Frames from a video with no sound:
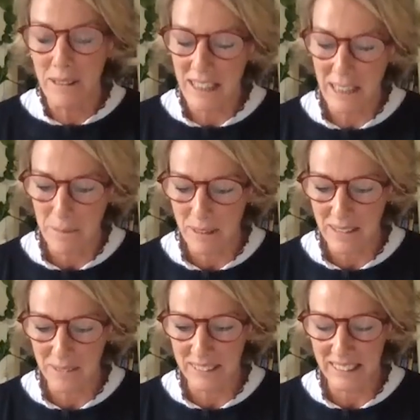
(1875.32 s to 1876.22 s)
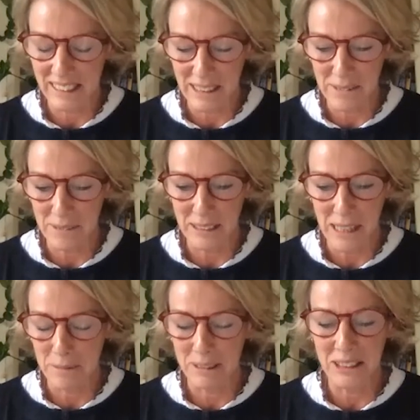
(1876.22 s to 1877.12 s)
with him, that it
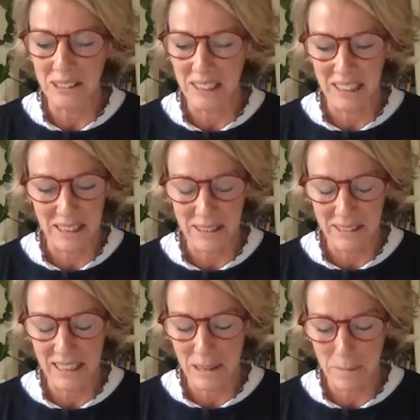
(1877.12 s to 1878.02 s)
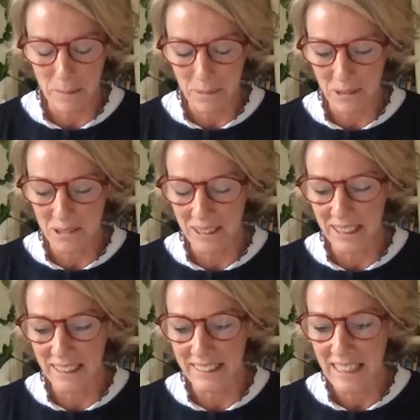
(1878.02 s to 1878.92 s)
was shocking that certain people thought
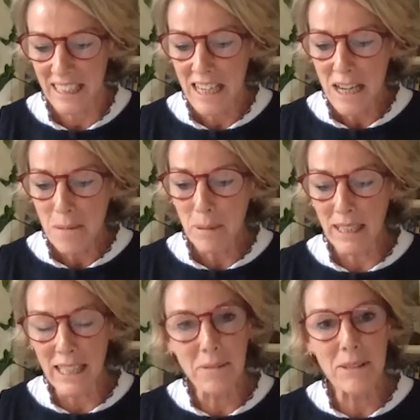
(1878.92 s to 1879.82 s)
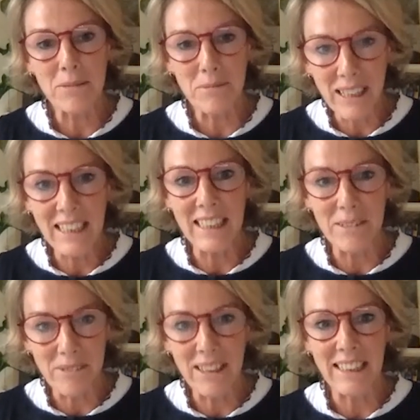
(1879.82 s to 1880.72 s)
like this. But he was
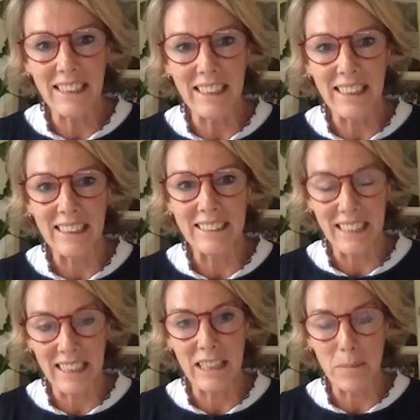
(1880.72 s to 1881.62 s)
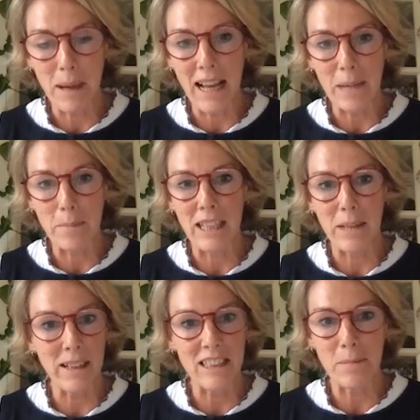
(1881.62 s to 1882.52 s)
really, really taken aback by the
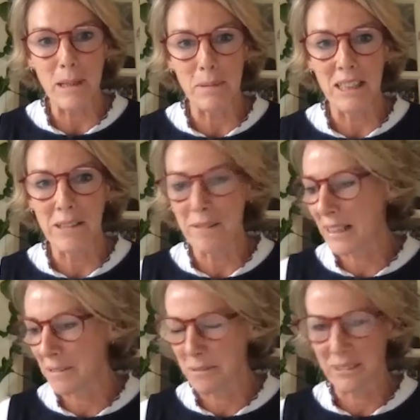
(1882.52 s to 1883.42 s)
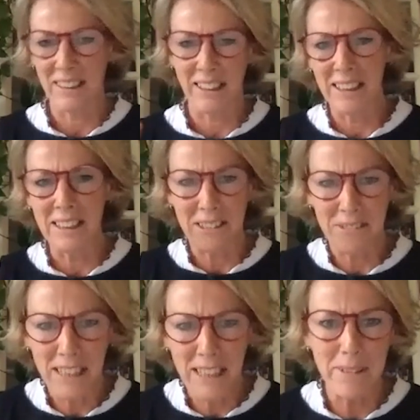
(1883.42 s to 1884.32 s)
amount of people who went, I
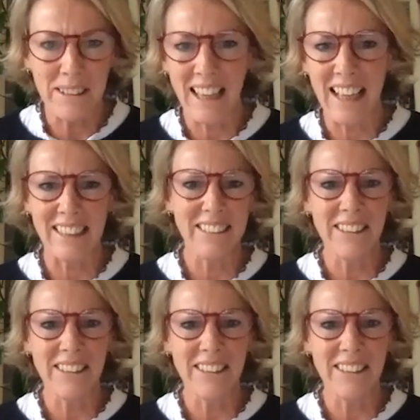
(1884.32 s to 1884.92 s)
agree with that,